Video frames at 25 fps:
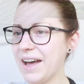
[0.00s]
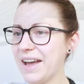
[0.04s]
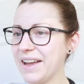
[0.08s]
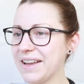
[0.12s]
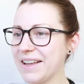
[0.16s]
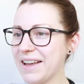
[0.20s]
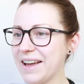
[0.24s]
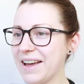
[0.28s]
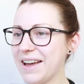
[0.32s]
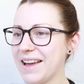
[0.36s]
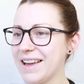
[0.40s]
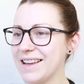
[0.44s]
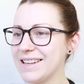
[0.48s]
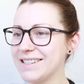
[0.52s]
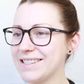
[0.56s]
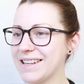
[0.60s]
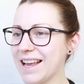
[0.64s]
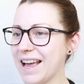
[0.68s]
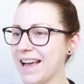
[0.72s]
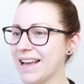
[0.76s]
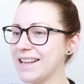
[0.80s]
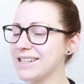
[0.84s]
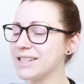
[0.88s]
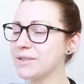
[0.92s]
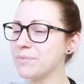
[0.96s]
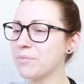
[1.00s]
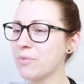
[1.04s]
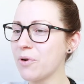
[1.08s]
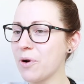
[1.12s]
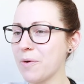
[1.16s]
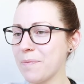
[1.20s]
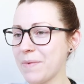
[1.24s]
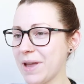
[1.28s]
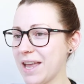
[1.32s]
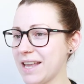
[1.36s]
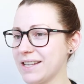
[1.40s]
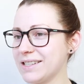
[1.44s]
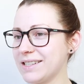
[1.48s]
Hi guys, as
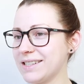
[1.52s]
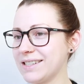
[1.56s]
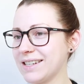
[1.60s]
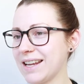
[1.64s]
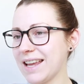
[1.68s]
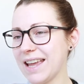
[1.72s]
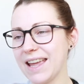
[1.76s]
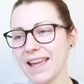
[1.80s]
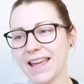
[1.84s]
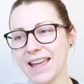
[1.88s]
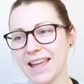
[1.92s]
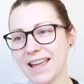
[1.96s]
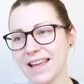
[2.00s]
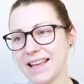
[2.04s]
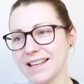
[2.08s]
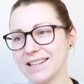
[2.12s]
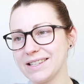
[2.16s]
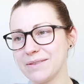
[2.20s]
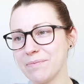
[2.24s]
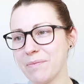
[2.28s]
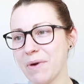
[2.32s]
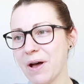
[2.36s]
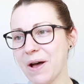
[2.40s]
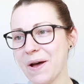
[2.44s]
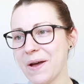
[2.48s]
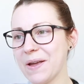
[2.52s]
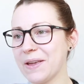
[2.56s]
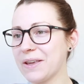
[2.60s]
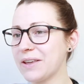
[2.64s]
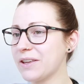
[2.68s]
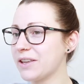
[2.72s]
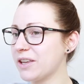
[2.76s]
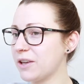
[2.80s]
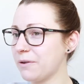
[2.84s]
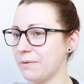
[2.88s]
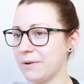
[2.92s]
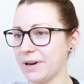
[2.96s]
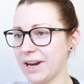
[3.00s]
promised, here is my
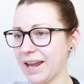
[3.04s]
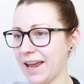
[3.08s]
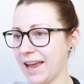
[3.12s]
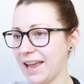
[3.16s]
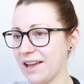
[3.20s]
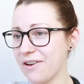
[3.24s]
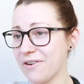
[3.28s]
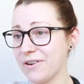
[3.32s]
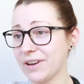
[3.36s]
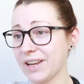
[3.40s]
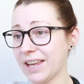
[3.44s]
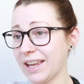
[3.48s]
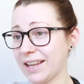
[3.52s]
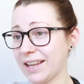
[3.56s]
Q and A on